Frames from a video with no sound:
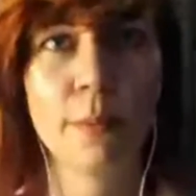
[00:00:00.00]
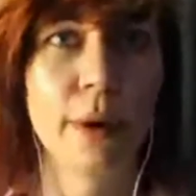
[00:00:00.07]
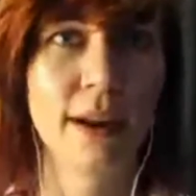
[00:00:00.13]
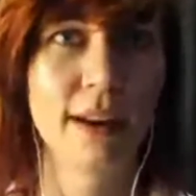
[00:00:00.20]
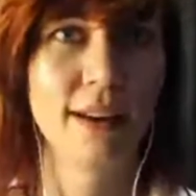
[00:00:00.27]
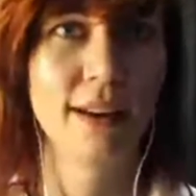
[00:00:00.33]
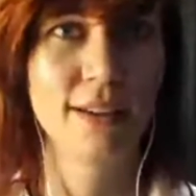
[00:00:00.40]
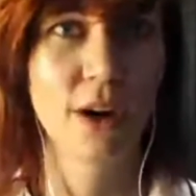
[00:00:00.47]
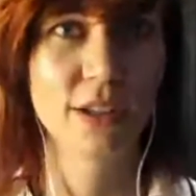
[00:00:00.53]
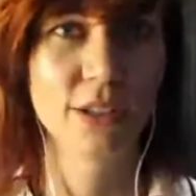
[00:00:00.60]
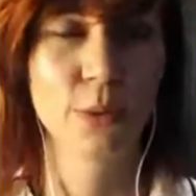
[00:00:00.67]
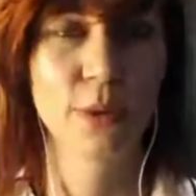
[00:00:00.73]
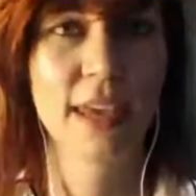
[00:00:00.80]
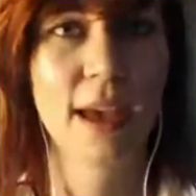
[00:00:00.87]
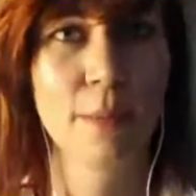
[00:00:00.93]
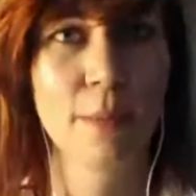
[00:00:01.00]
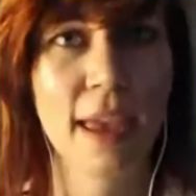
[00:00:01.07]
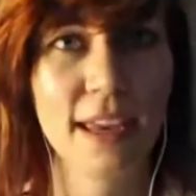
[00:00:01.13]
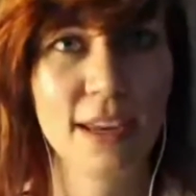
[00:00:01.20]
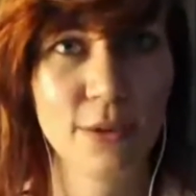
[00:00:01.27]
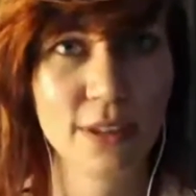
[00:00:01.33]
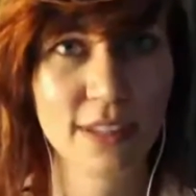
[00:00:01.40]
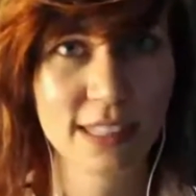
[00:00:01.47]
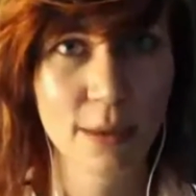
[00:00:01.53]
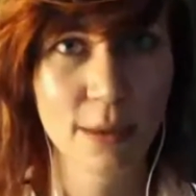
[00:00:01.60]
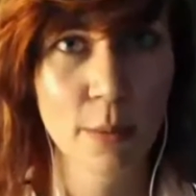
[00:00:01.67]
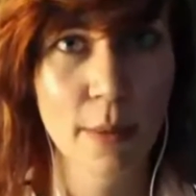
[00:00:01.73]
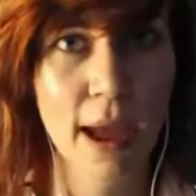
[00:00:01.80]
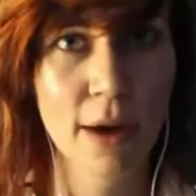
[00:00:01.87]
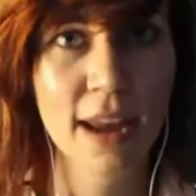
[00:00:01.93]
but also we can't pay you the same
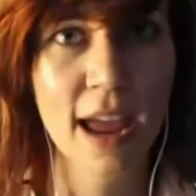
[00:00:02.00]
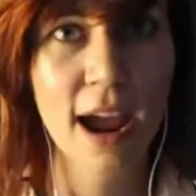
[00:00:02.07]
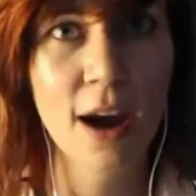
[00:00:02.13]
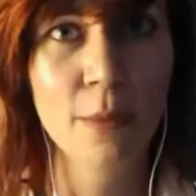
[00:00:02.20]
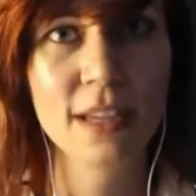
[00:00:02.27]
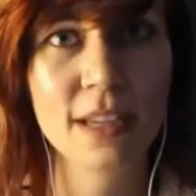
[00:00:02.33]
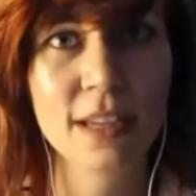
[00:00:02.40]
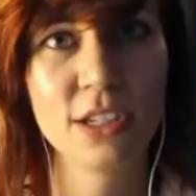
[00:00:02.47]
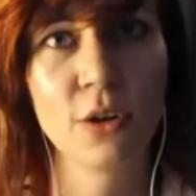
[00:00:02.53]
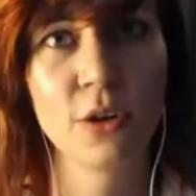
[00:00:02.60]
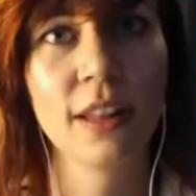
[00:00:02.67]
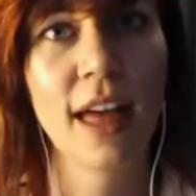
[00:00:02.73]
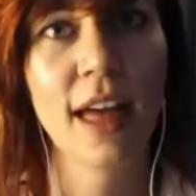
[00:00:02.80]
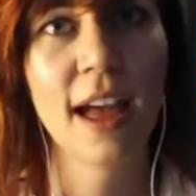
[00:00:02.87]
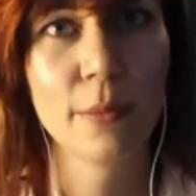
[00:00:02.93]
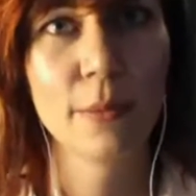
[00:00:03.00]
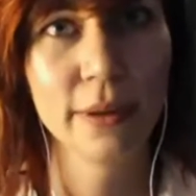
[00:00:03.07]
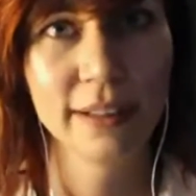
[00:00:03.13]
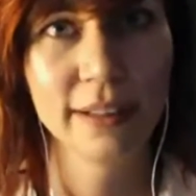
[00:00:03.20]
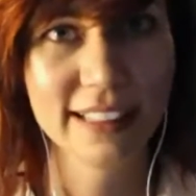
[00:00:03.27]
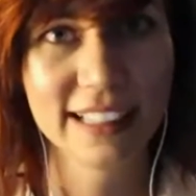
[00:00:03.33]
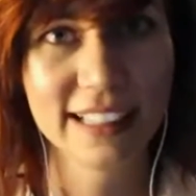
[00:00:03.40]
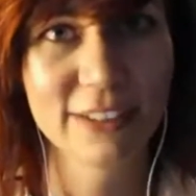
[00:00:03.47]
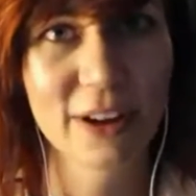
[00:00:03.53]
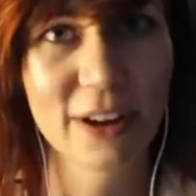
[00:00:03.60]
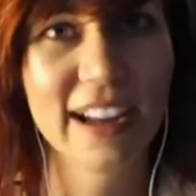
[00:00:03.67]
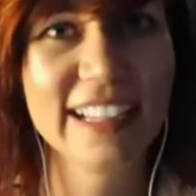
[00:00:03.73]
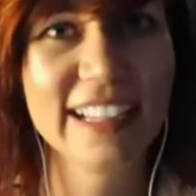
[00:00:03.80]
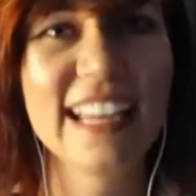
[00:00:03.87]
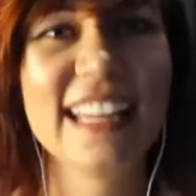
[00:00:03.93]
amount now because you're a liability,
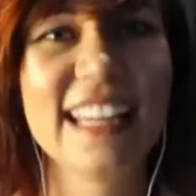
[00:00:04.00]
right?